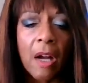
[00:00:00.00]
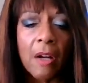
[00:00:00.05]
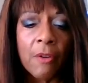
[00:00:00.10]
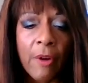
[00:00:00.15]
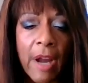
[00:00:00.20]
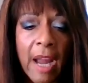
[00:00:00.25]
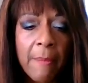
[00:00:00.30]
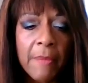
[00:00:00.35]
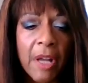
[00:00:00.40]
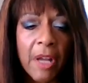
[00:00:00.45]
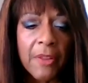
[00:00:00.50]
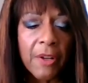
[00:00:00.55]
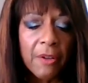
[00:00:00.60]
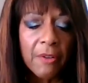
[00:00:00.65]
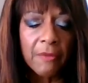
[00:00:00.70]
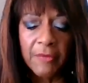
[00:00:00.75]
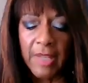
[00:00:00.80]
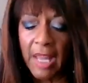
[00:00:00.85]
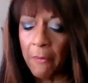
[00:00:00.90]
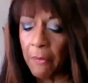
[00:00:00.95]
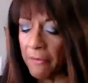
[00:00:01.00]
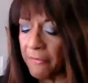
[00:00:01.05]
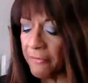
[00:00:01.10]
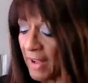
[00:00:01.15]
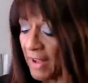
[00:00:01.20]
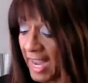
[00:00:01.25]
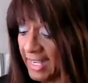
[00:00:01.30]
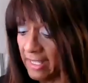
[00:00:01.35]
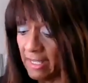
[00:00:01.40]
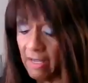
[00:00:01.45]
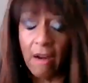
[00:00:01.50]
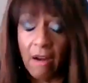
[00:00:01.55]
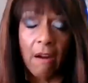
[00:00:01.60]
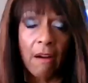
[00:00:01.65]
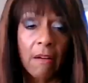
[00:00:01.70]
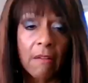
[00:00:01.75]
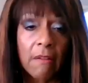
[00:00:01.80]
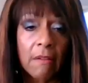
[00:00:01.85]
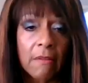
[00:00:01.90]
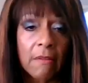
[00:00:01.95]
grandmother, they were fighting
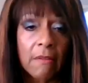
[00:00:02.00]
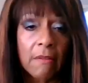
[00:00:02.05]
her